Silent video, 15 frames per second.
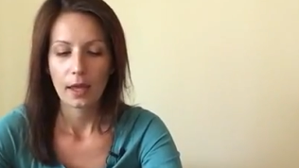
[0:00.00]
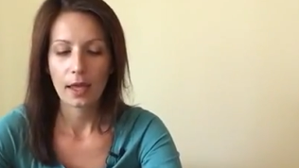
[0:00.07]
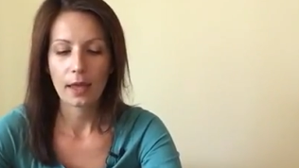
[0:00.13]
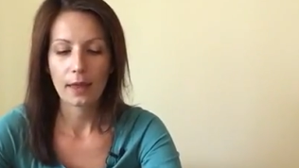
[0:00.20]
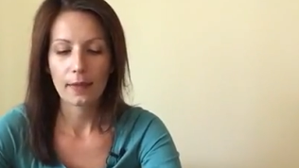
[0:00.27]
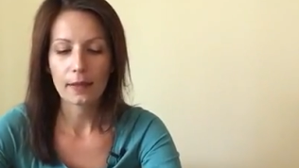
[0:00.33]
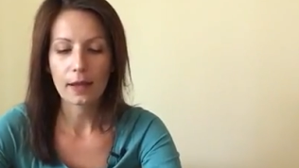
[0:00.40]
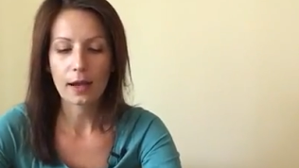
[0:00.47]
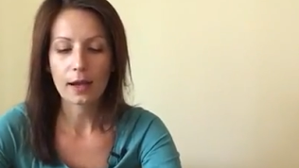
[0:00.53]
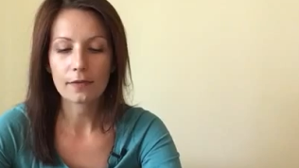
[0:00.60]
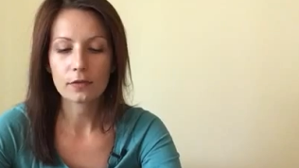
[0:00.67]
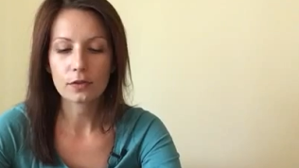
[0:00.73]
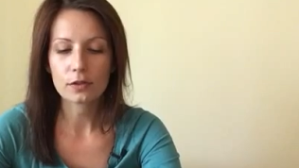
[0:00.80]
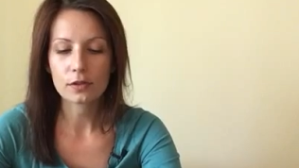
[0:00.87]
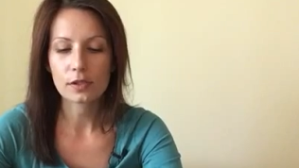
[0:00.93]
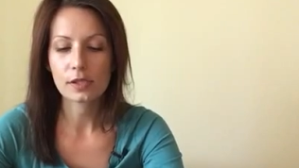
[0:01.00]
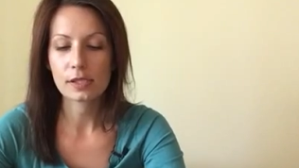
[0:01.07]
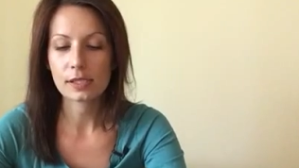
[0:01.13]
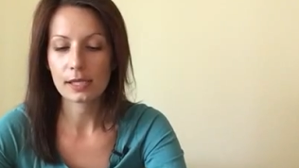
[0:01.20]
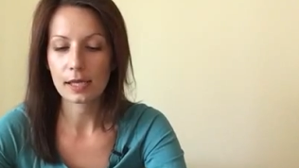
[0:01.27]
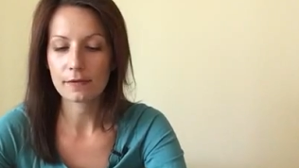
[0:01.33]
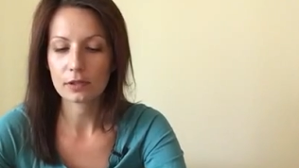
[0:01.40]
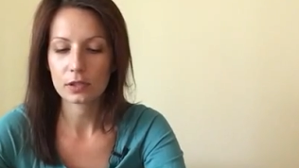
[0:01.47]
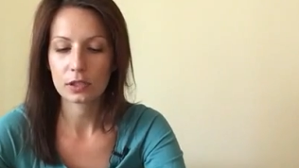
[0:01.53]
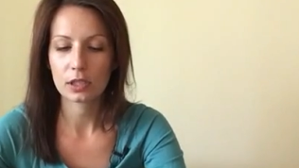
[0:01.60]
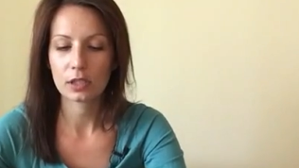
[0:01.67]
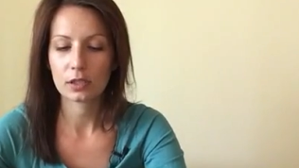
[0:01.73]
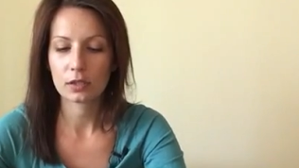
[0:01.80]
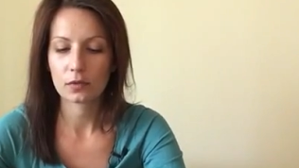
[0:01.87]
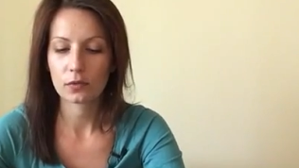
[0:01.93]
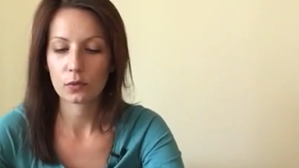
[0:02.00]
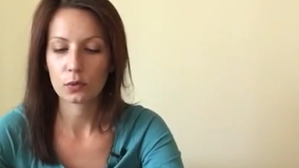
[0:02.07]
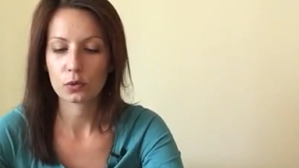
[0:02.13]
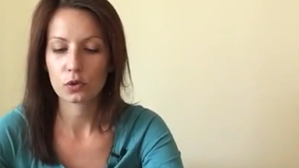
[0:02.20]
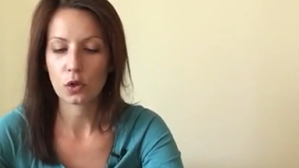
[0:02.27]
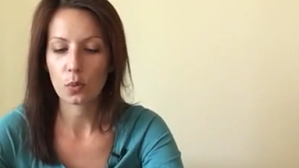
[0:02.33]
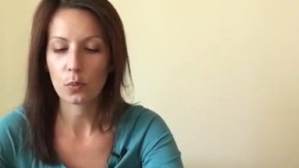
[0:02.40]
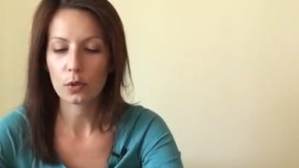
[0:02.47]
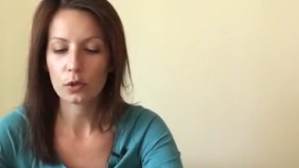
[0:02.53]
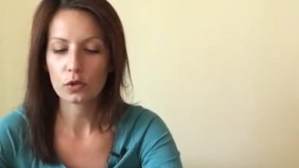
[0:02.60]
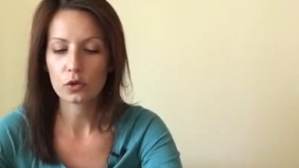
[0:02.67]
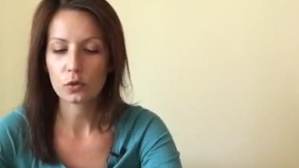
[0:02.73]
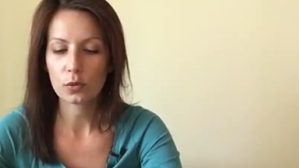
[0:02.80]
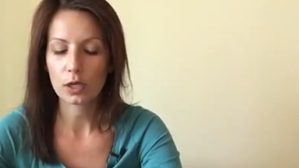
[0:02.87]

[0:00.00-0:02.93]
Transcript: And after the 17th of October,